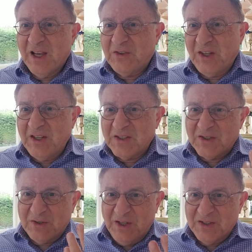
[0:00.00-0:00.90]
It
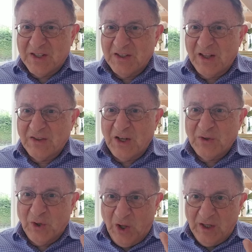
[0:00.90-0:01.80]
is
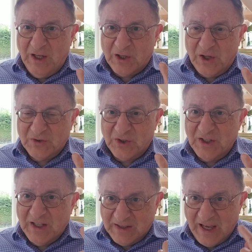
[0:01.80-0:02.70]
incidentally the only
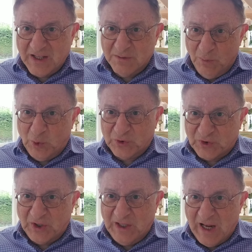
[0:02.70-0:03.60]
country that has more
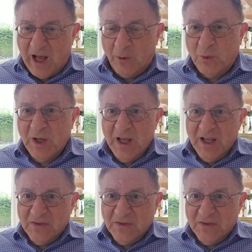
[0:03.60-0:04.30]
tree now